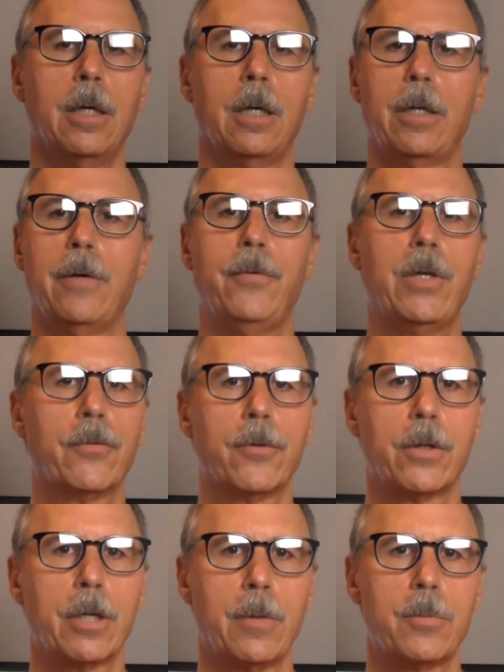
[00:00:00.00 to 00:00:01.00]
They have
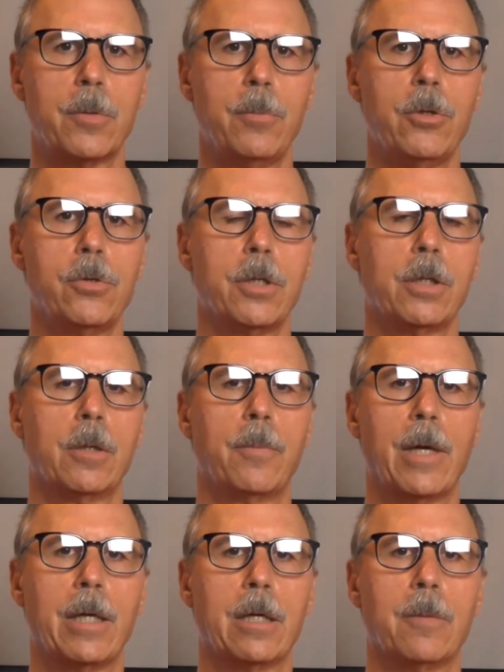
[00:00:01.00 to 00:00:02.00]
different types of music
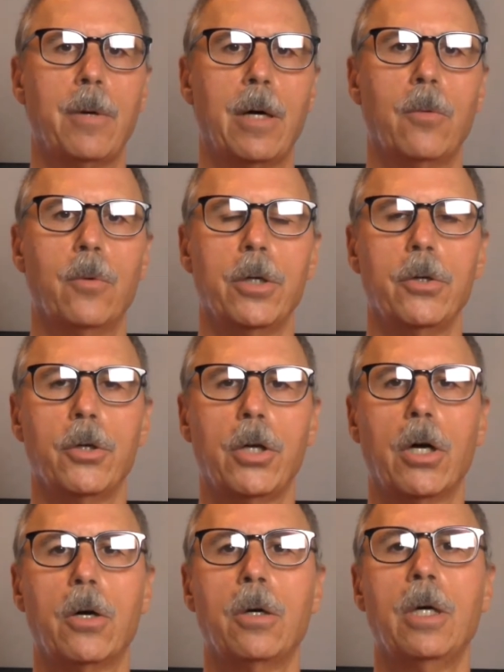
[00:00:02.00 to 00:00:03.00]
depending upon where you
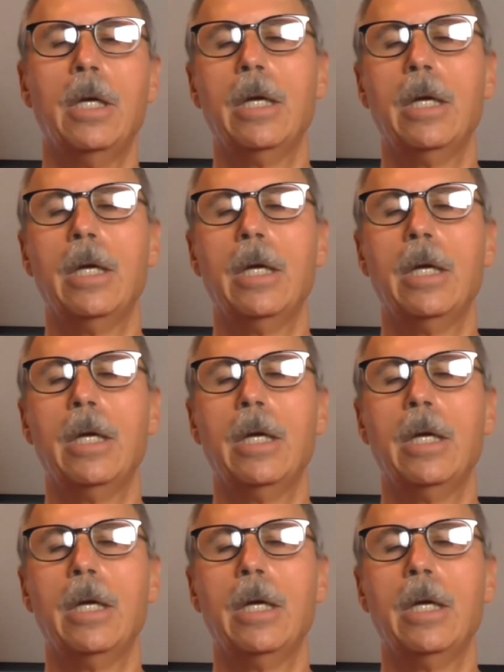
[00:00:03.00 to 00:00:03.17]
go.